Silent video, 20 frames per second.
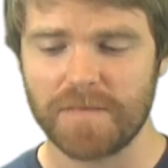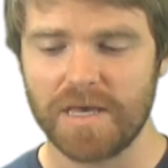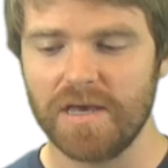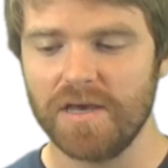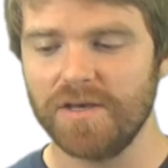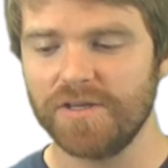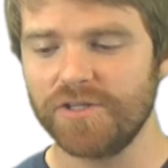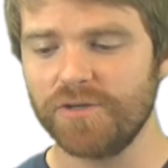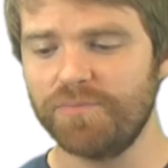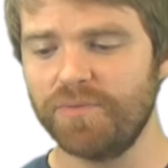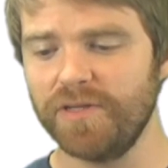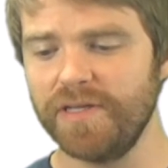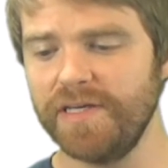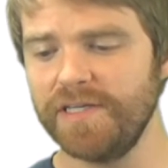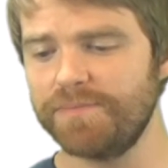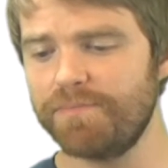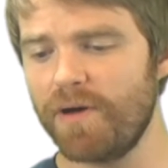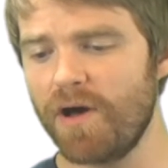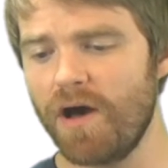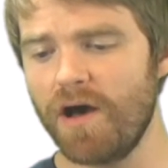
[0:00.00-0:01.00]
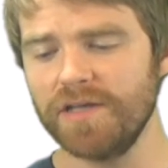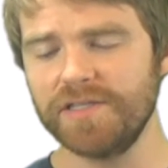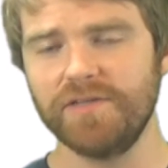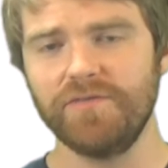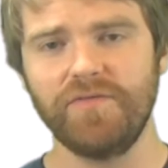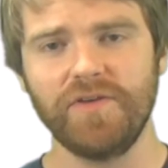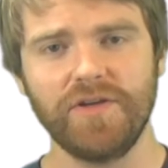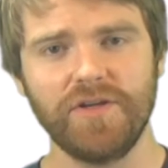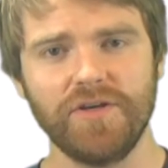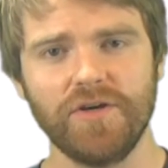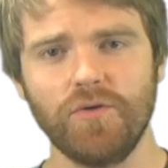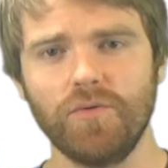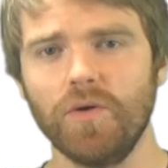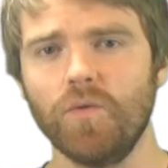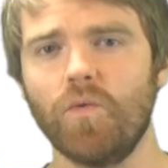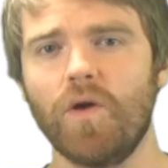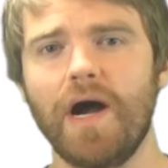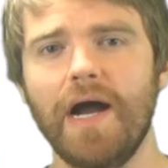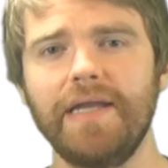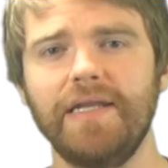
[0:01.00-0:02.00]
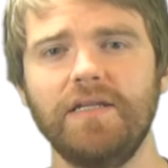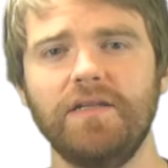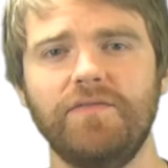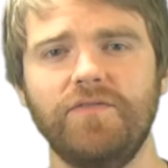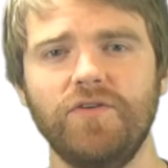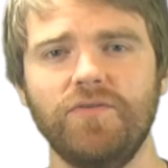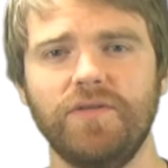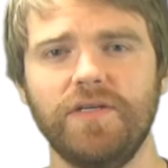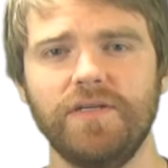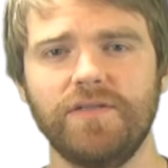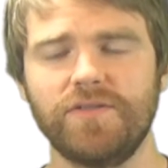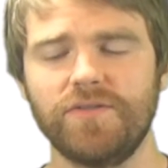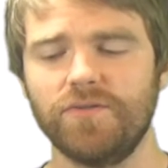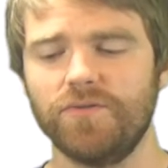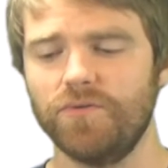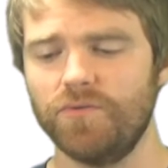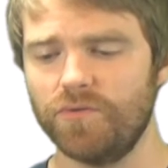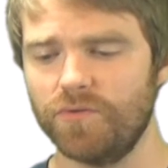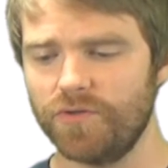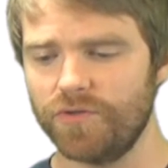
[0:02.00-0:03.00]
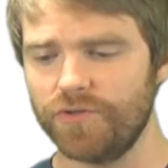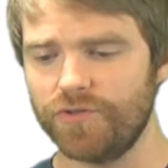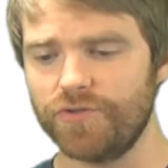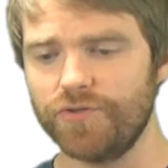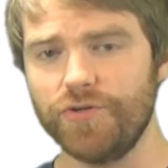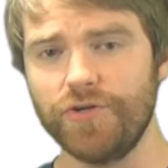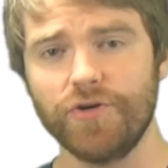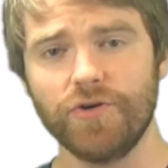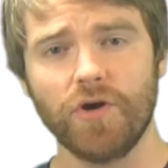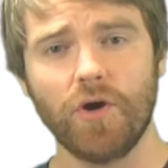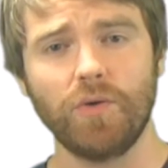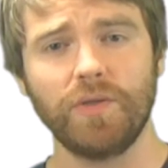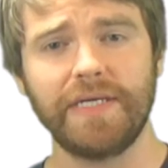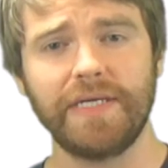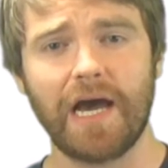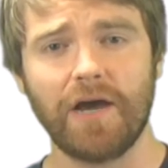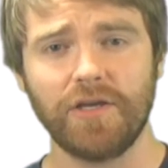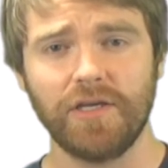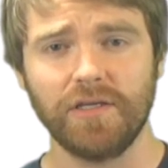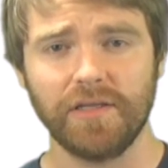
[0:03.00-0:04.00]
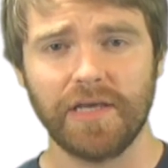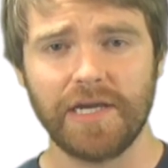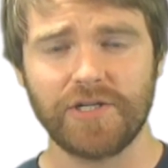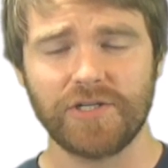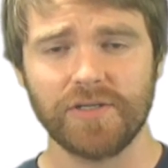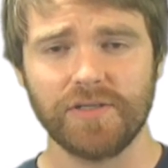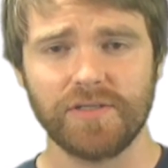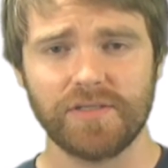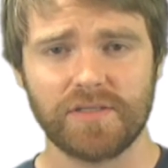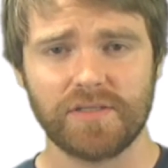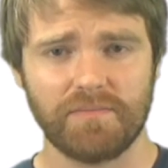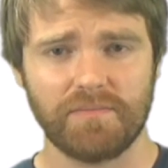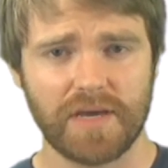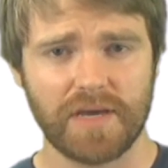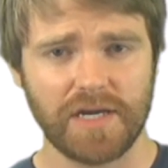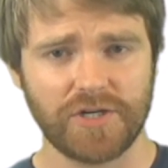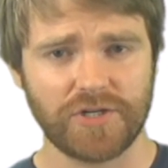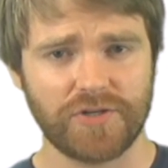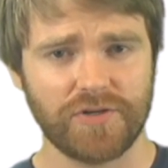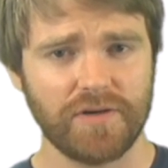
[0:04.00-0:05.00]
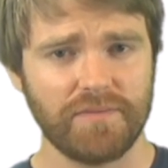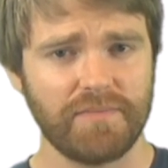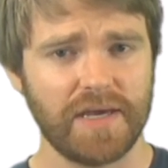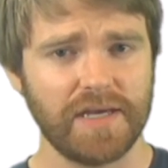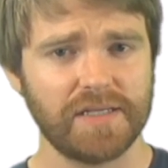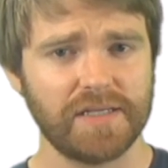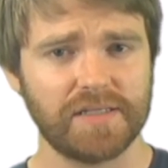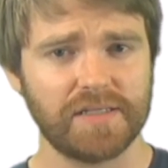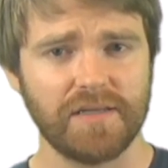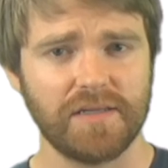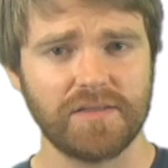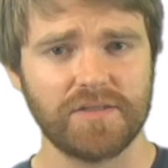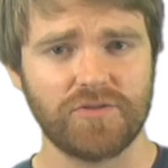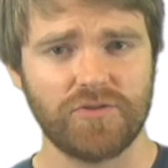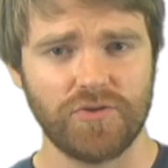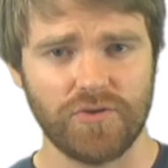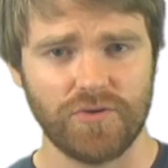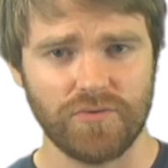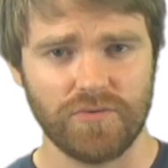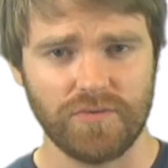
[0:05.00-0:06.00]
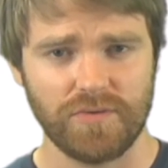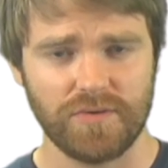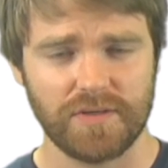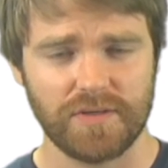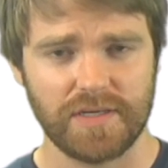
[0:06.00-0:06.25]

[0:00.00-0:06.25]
So please pause the video, rewind it if you need to. Do your own calculations to make sure it makes sense to you.